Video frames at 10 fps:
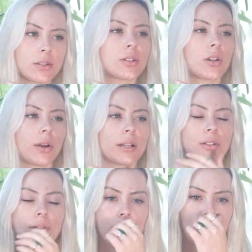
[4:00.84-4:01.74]
just going
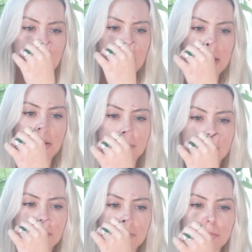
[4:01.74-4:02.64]
to
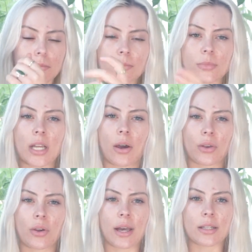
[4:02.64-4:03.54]
tell
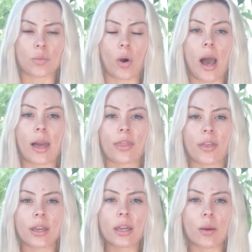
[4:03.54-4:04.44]
you guys what I
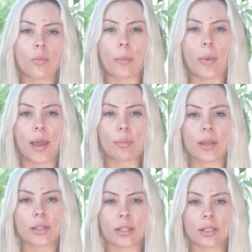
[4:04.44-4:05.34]
think and what my
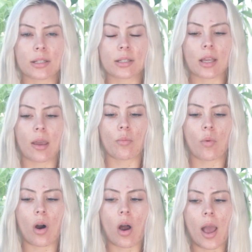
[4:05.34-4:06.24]
opinion is and
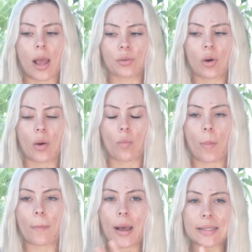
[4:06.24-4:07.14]
what
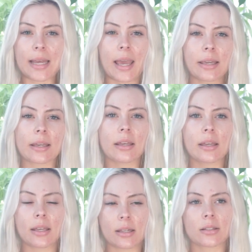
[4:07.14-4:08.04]
my take
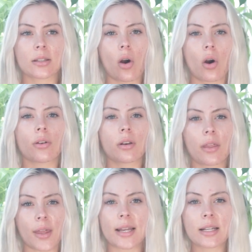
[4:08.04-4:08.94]
is on
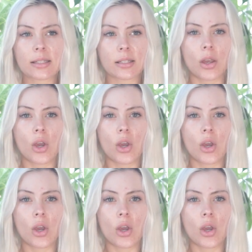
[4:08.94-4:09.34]
things.